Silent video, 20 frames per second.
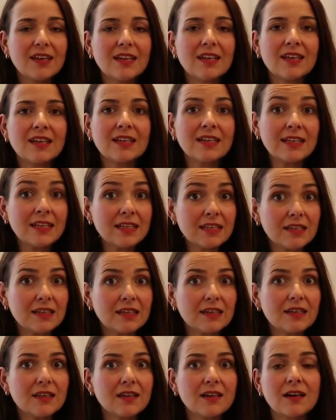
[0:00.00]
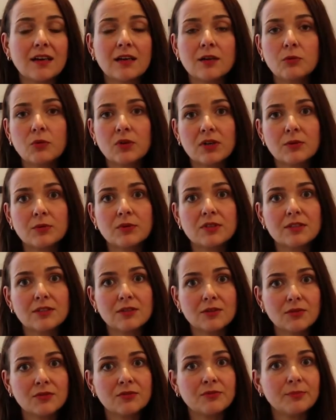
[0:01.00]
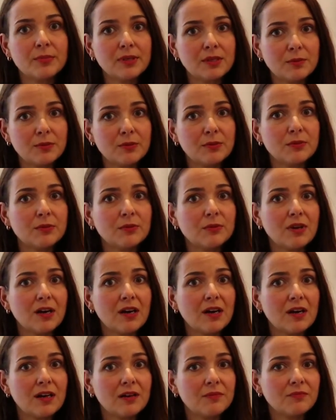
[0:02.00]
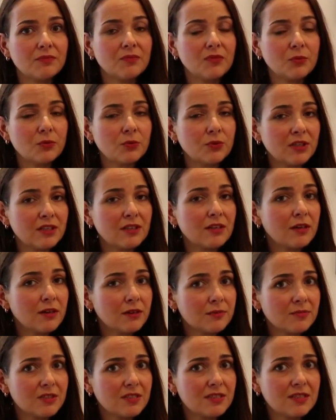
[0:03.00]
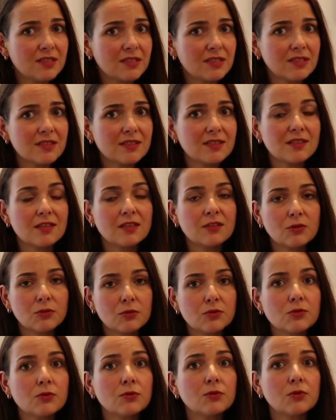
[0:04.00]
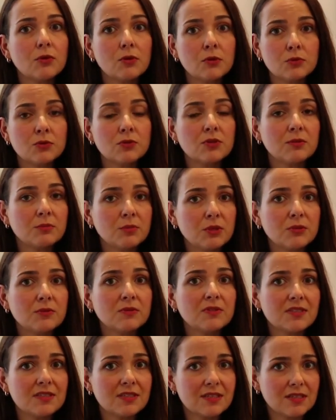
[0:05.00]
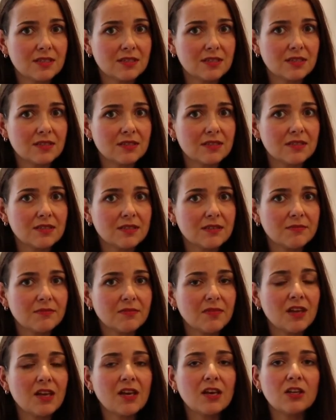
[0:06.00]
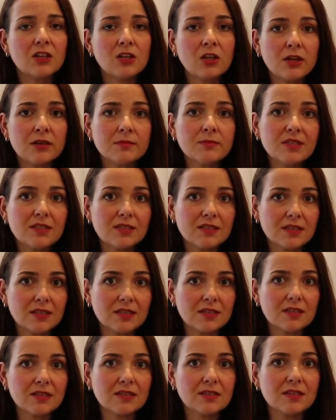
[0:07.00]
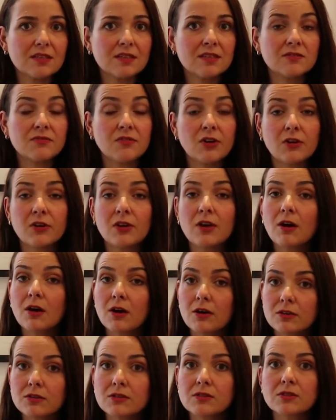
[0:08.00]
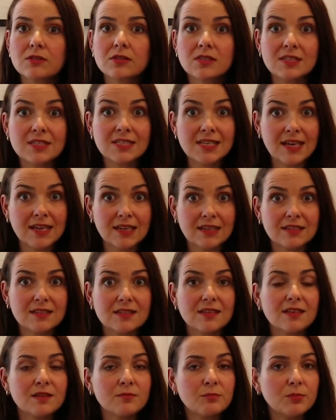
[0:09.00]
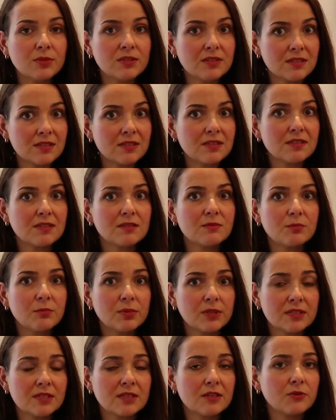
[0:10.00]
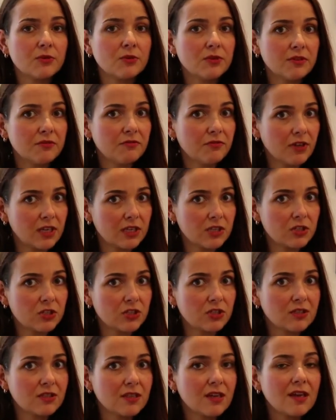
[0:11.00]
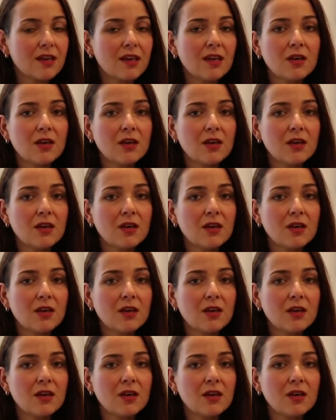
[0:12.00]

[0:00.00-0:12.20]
In clinic, I work with a lot of people with Lyme disease and also autoimmune diseases. Lyme disease is very hard to detect and persistent bacterial infection,